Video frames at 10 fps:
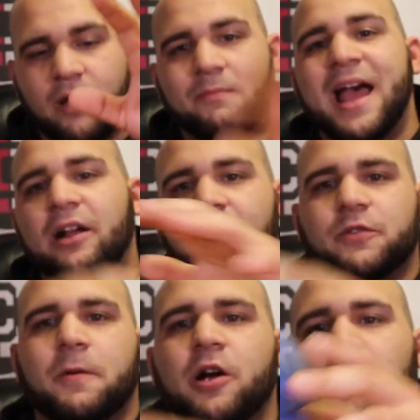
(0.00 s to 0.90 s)
bag
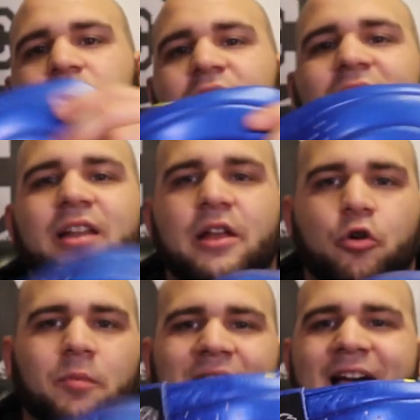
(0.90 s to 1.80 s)
gloves, sparring gloves, and then I
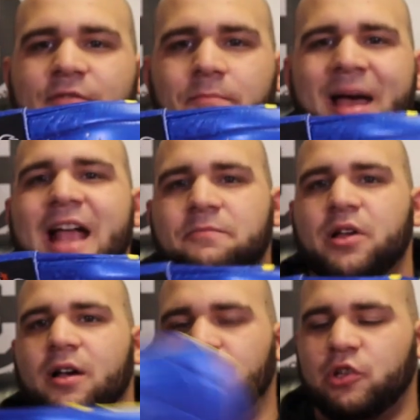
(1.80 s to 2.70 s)
normally have a bag
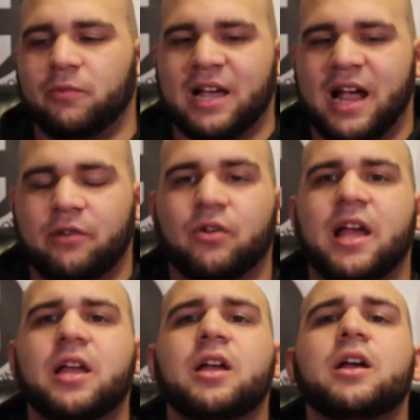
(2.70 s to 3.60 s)
mitt of some kind,
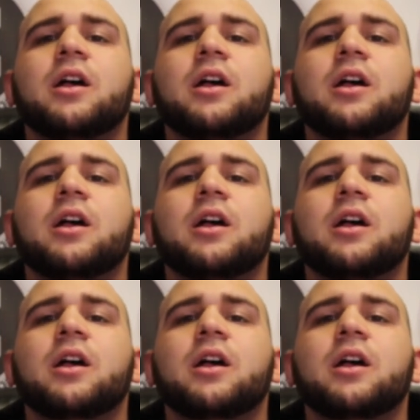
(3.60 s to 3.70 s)
right?